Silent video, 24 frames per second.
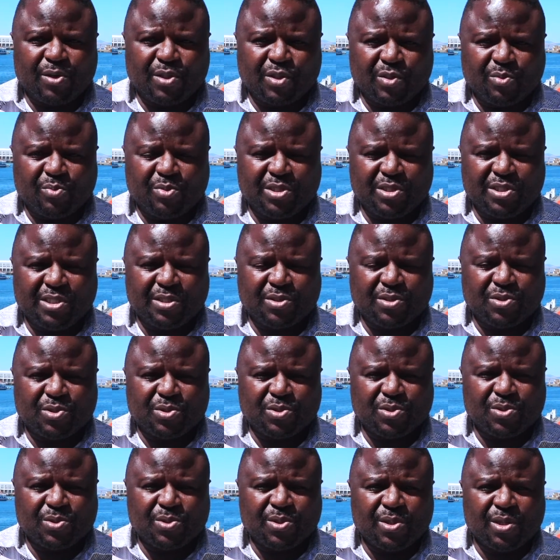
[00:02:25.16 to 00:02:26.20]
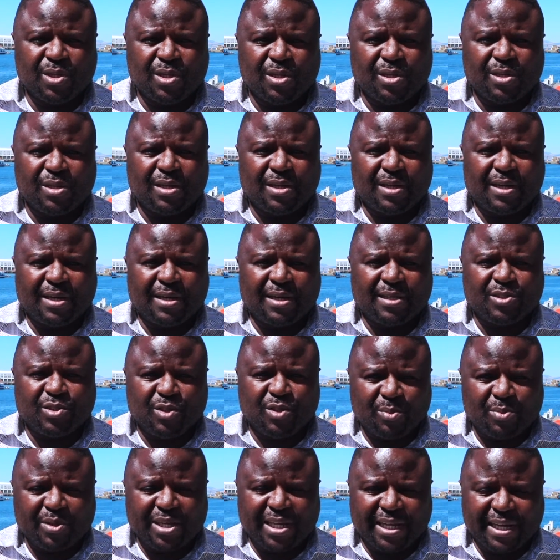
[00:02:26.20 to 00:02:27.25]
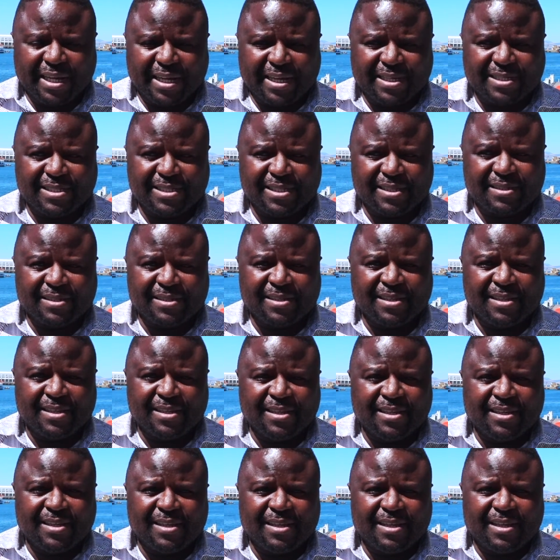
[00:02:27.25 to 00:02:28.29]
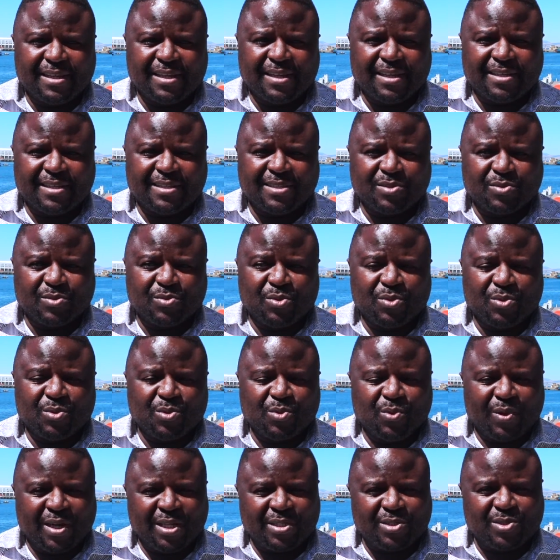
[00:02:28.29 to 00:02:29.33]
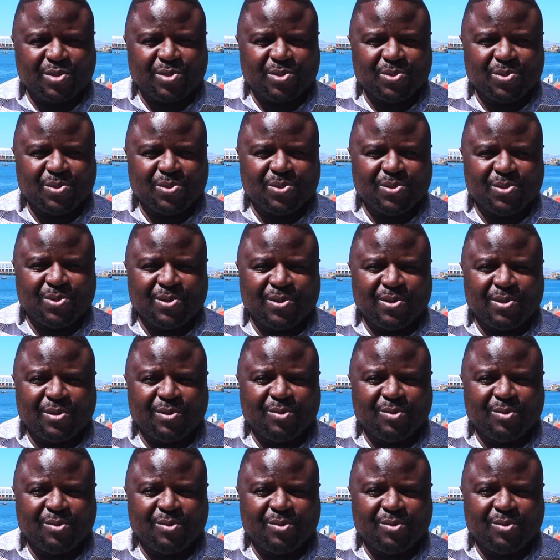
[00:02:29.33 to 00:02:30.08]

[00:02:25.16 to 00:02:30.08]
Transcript: contribution to uh, job creation. And we would want to